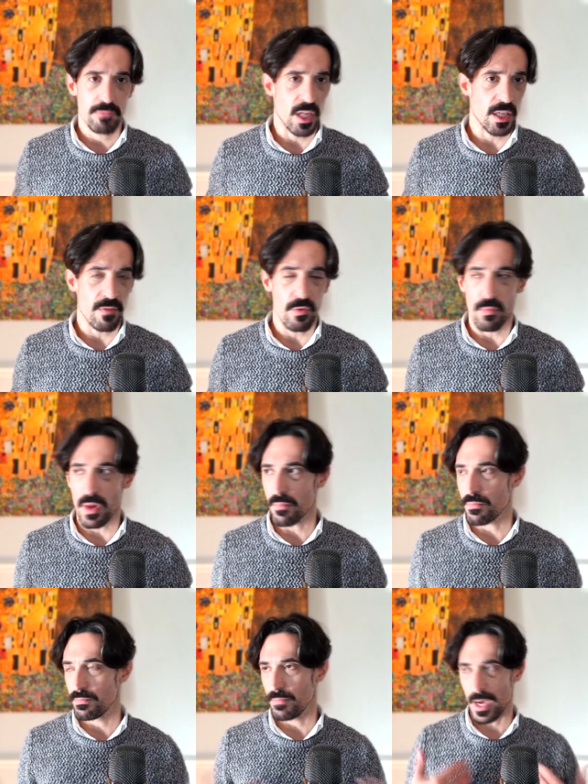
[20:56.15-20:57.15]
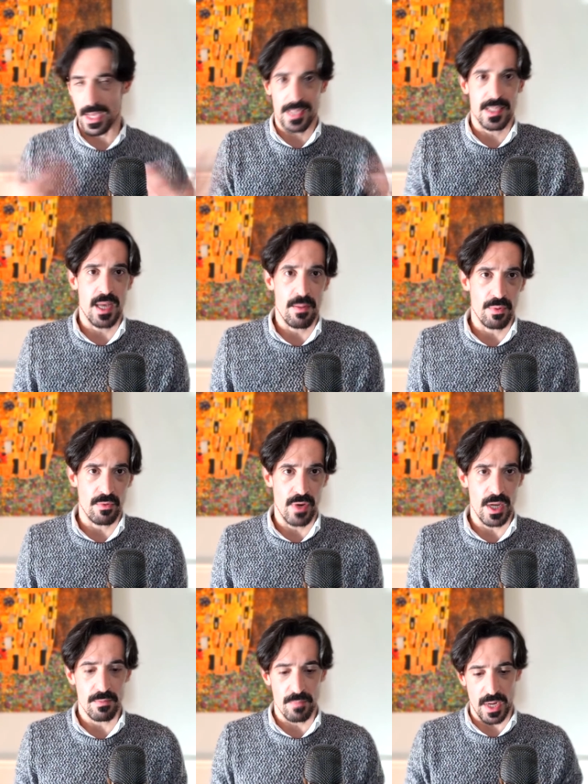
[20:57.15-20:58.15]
I'll give you my example, right?